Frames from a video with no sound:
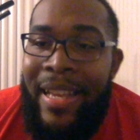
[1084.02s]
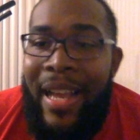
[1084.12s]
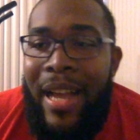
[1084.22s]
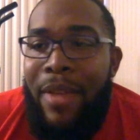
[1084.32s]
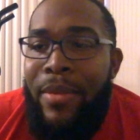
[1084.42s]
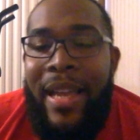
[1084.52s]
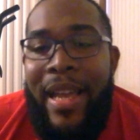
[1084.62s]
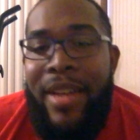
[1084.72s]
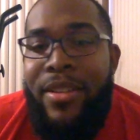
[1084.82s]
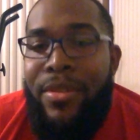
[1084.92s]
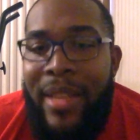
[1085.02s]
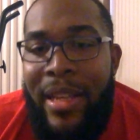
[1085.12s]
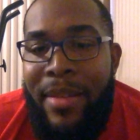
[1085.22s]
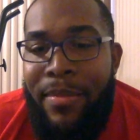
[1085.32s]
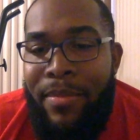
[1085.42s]
I would have had it on
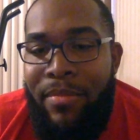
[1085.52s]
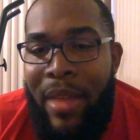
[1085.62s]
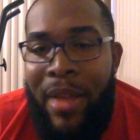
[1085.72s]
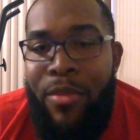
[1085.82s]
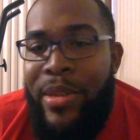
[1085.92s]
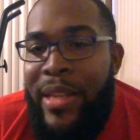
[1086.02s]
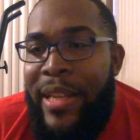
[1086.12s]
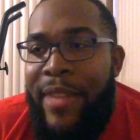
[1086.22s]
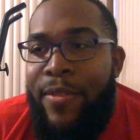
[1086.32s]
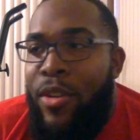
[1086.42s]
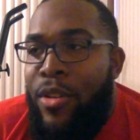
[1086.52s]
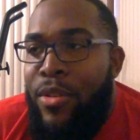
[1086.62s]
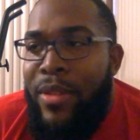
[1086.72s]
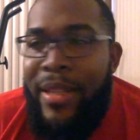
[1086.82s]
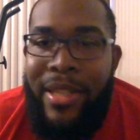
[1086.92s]
time. I would not have
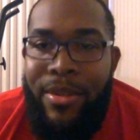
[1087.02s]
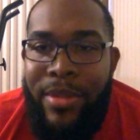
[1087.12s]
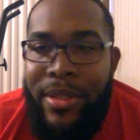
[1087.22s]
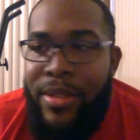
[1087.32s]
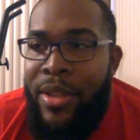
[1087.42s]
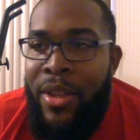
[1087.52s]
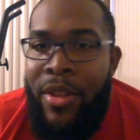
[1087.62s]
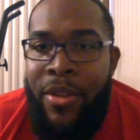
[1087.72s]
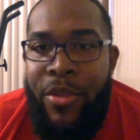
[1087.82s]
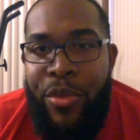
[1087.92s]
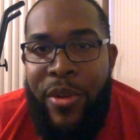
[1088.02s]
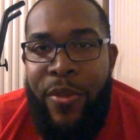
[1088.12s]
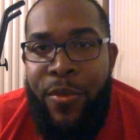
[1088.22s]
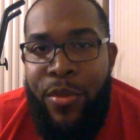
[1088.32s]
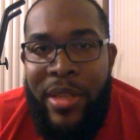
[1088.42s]
called Leonas 3 to
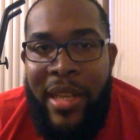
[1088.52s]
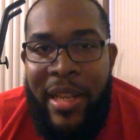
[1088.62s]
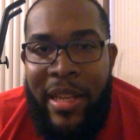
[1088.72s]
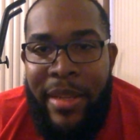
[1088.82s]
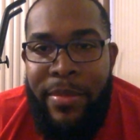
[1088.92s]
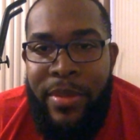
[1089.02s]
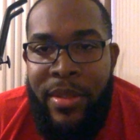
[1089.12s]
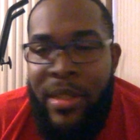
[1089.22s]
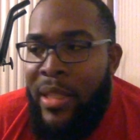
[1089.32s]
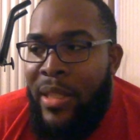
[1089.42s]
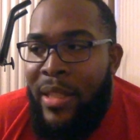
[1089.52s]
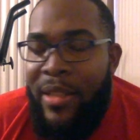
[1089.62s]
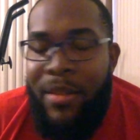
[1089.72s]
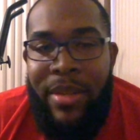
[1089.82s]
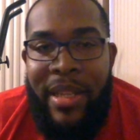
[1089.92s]
4 times
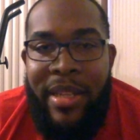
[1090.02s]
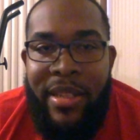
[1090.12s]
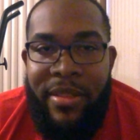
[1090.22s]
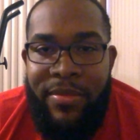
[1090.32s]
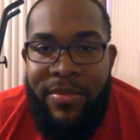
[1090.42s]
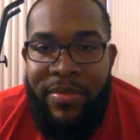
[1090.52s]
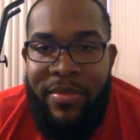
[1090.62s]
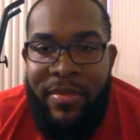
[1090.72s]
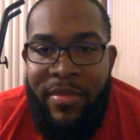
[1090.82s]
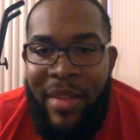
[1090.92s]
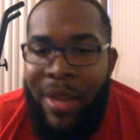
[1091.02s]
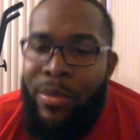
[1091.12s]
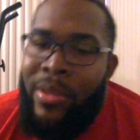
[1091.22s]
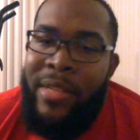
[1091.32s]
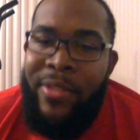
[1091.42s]
complaining. And I
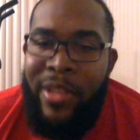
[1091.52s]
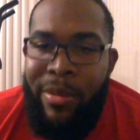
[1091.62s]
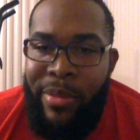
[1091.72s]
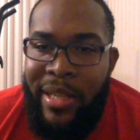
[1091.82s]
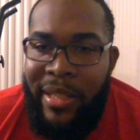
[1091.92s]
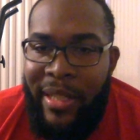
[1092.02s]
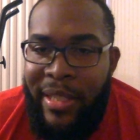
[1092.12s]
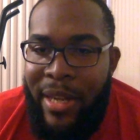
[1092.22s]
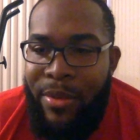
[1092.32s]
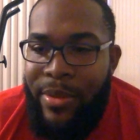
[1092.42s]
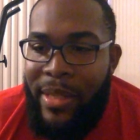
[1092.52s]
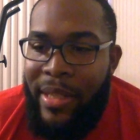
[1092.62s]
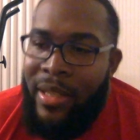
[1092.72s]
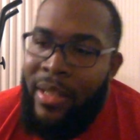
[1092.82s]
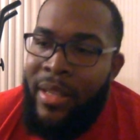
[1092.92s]
wasn't even complaining like that. I was
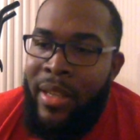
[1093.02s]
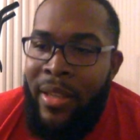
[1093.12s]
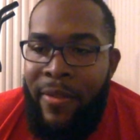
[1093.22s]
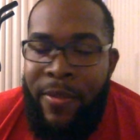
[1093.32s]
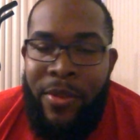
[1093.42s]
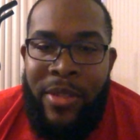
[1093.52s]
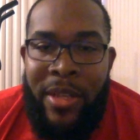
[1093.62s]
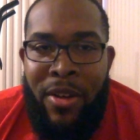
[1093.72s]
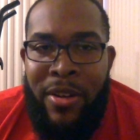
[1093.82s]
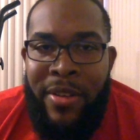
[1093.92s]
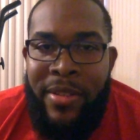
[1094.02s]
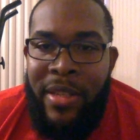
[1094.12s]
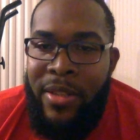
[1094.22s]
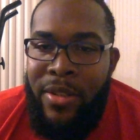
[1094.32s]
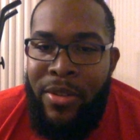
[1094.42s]
like, first I called, I was
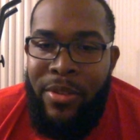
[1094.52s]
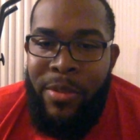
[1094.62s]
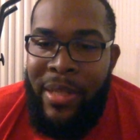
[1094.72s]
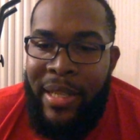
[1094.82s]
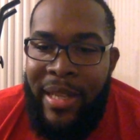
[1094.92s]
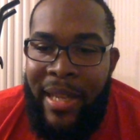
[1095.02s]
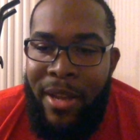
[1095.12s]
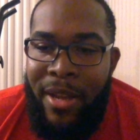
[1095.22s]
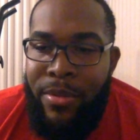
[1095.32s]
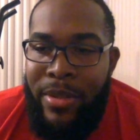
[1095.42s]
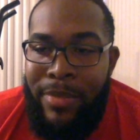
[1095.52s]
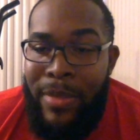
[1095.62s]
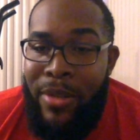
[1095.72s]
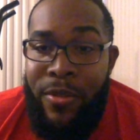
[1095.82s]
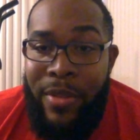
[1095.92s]
like, it's been like an hour. It's been
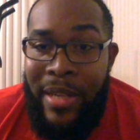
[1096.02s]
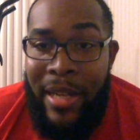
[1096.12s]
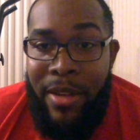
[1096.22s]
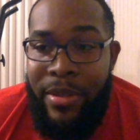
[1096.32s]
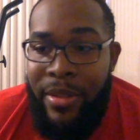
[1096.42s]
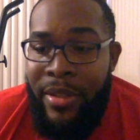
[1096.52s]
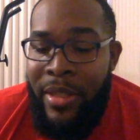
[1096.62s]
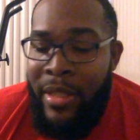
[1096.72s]
over an hour.